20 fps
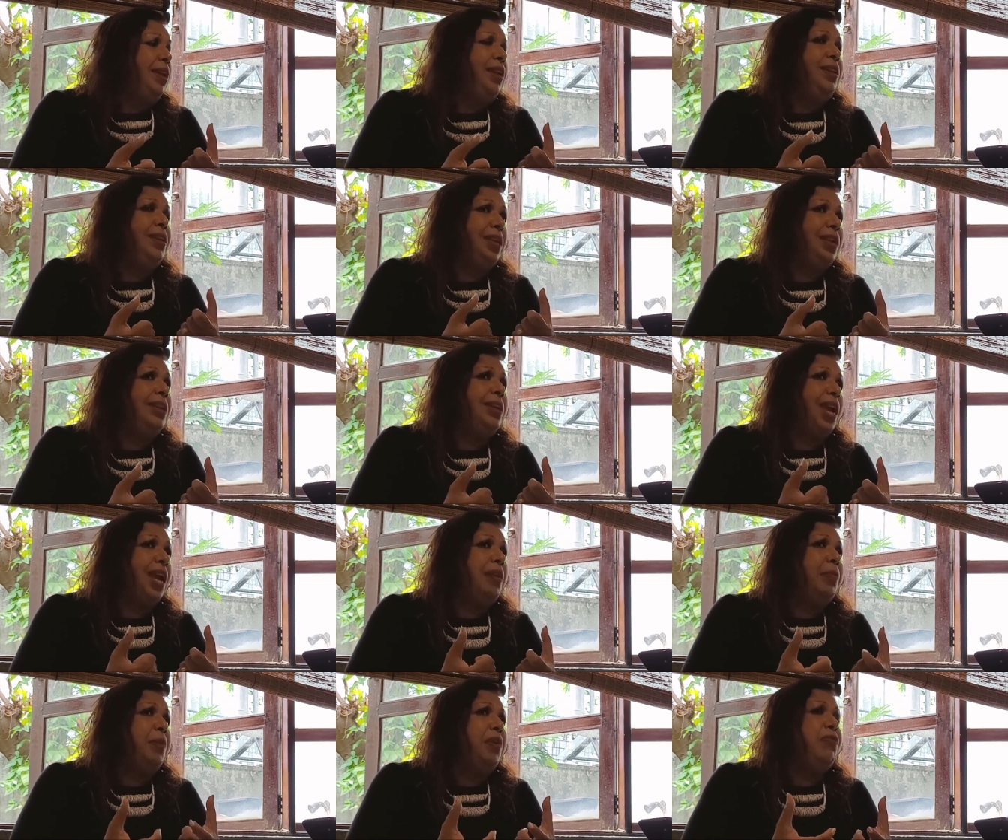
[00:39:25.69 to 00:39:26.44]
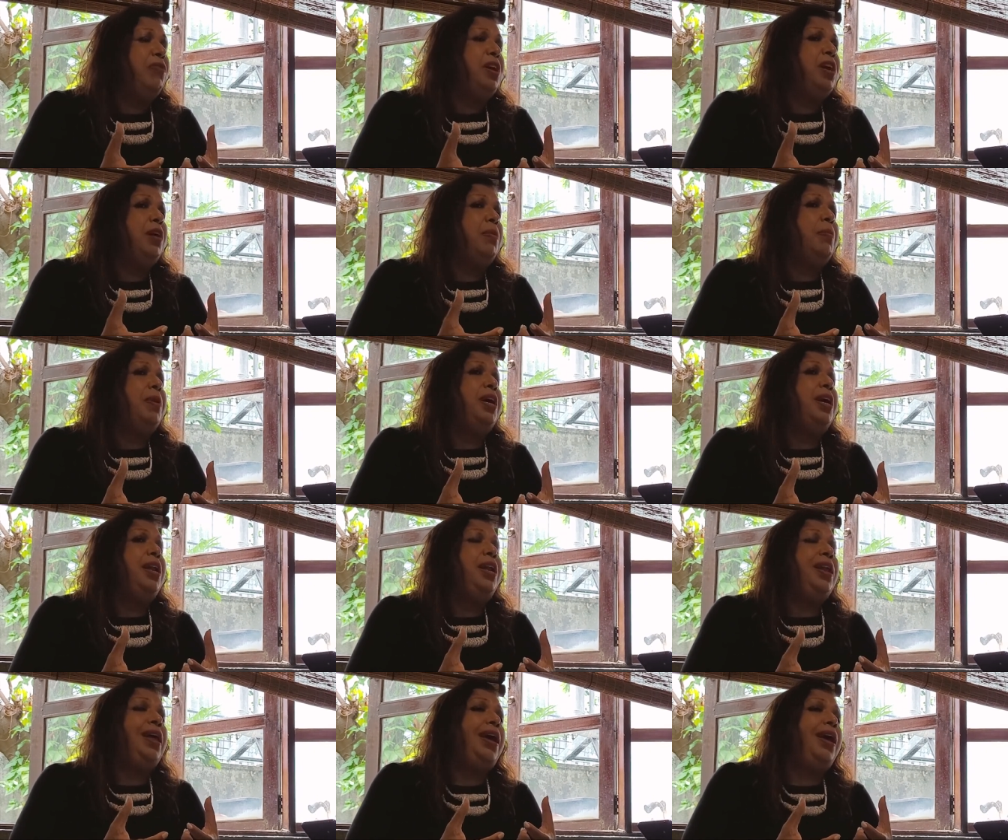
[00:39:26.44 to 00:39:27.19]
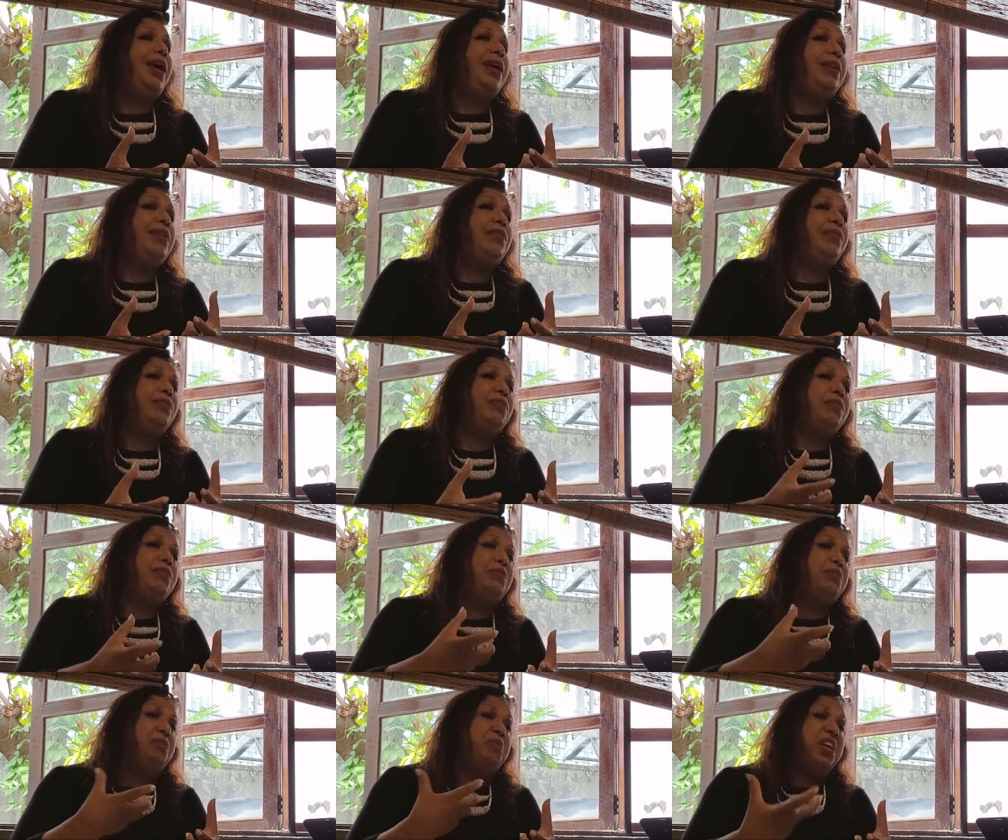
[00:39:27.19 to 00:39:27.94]
It, it can be verbal and
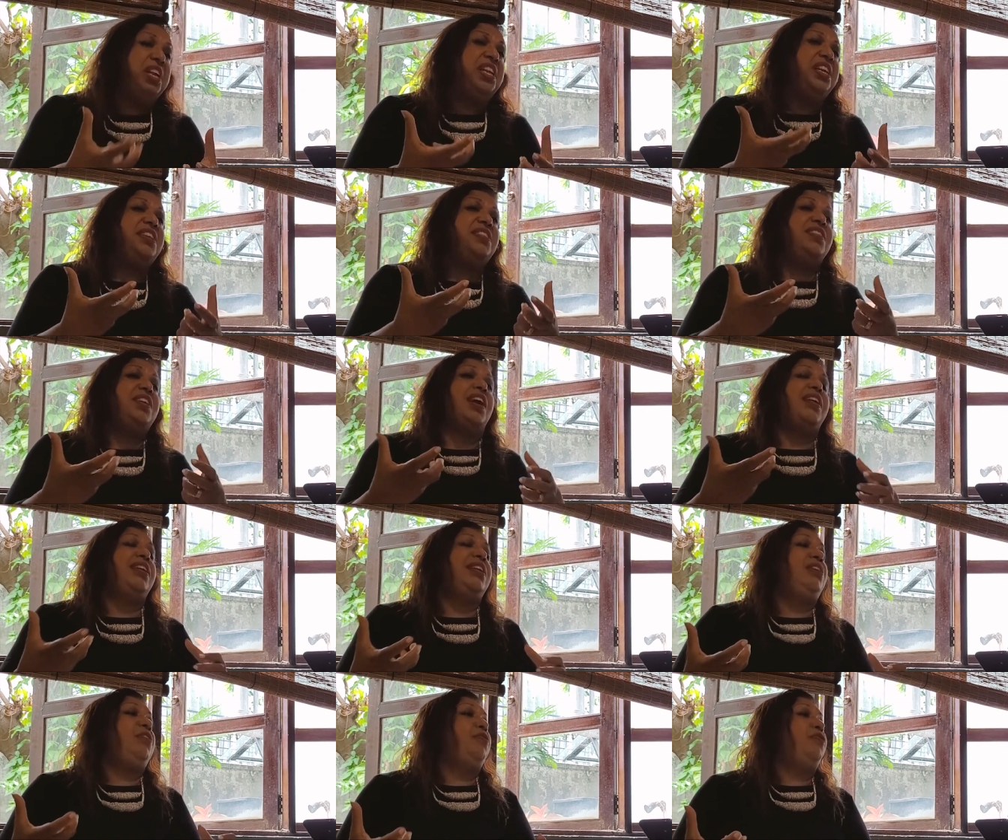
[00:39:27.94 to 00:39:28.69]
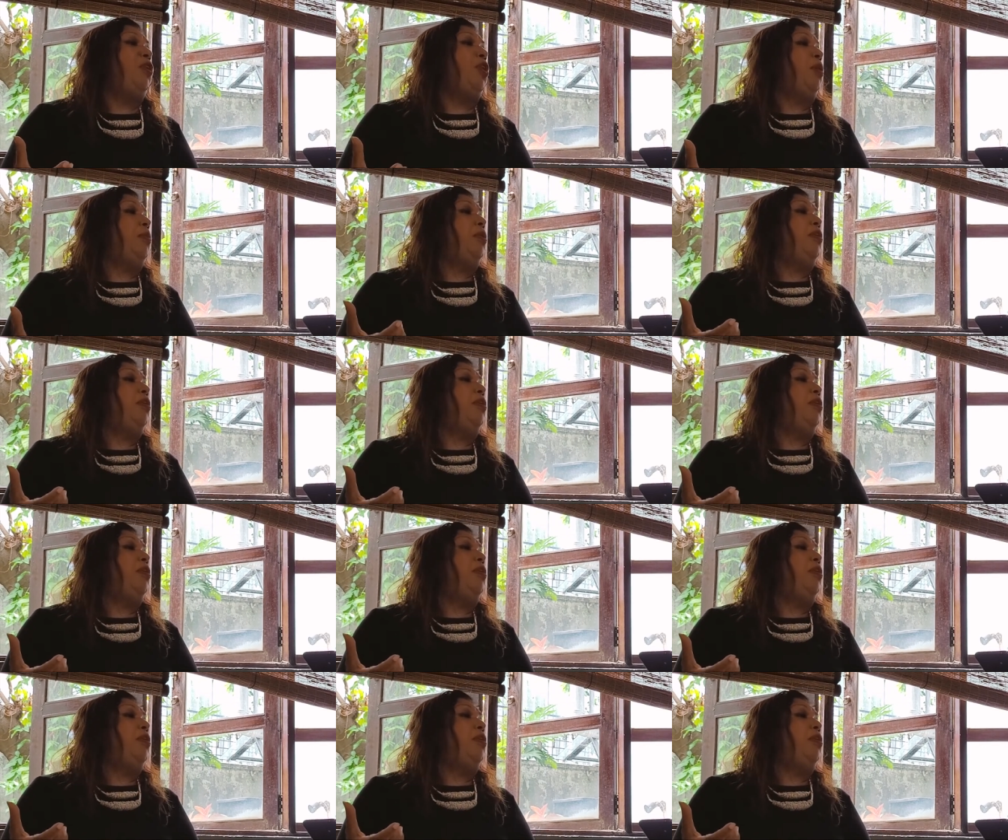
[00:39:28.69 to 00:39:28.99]
very subtle form